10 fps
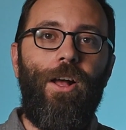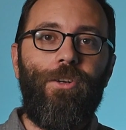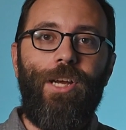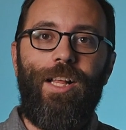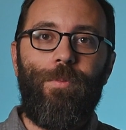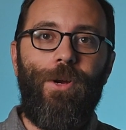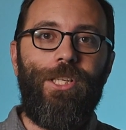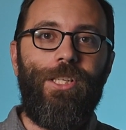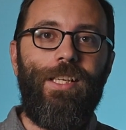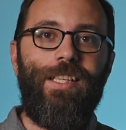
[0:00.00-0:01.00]
Color
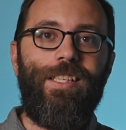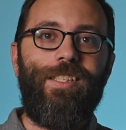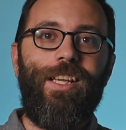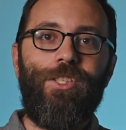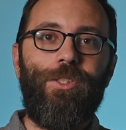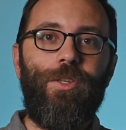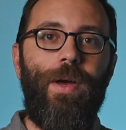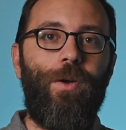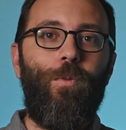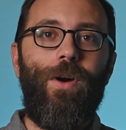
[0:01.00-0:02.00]
calibration is essential no
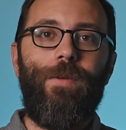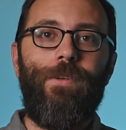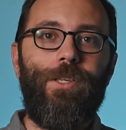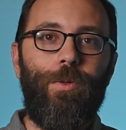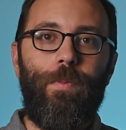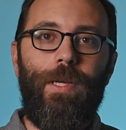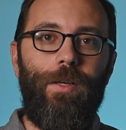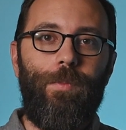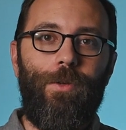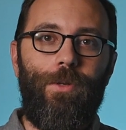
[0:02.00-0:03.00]
matter what visual
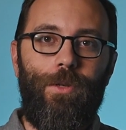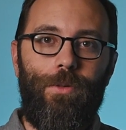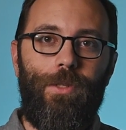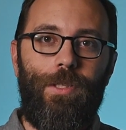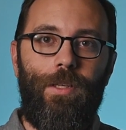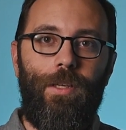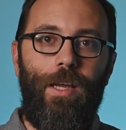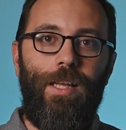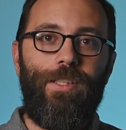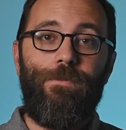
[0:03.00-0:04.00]
medium you use.
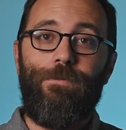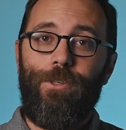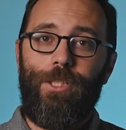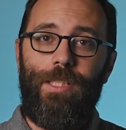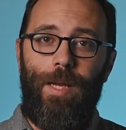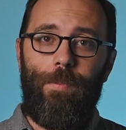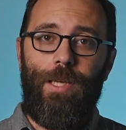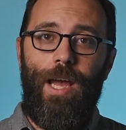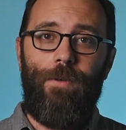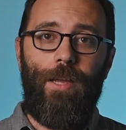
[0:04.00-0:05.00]
It's the first step
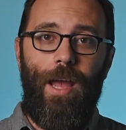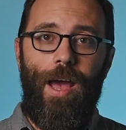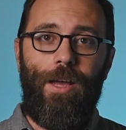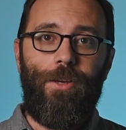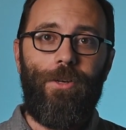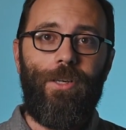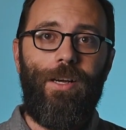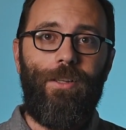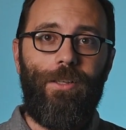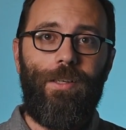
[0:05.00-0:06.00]
to having accurate
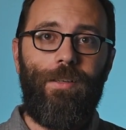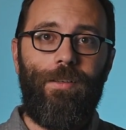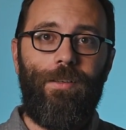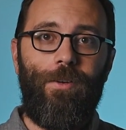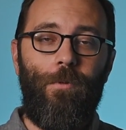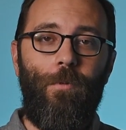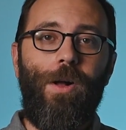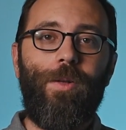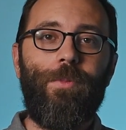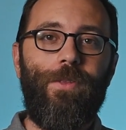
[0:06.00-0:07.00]
color.
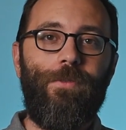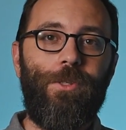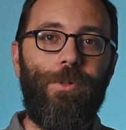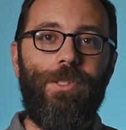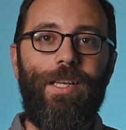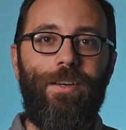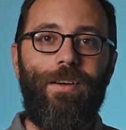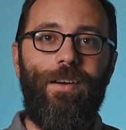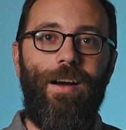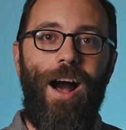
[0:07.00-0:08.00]
Welcome to the Visual
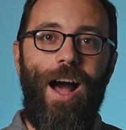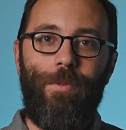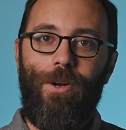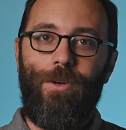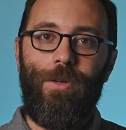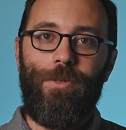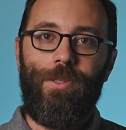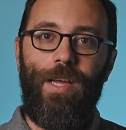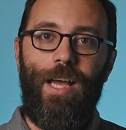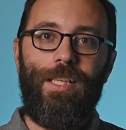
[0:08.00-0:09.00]
Center. I'm
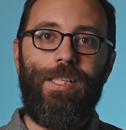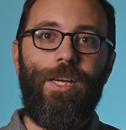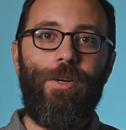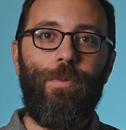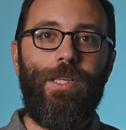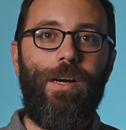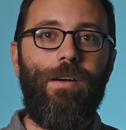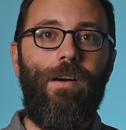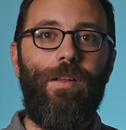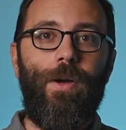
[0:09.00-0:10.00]
Carlos, and it's here we
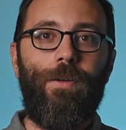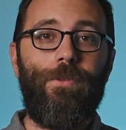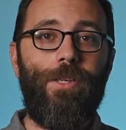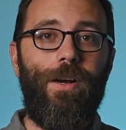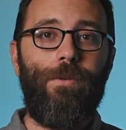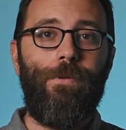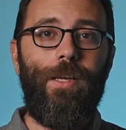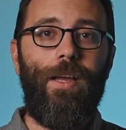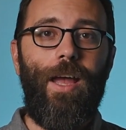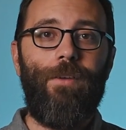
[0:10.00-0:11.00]
talk all about
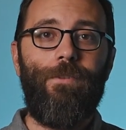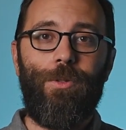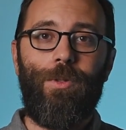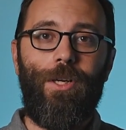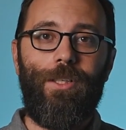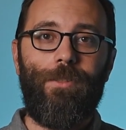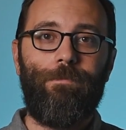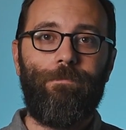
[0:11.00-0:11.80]
photography and visual art.